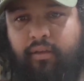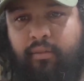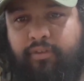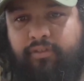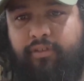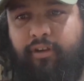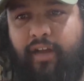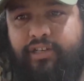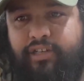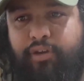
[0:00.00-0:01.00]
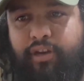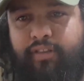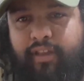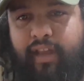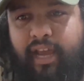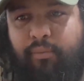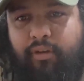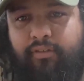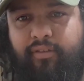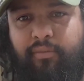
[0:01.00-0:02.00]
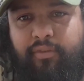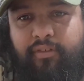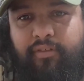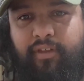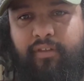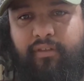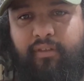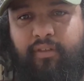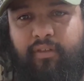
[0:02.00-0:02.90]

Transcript: me start actually putting the hammer on some of these things.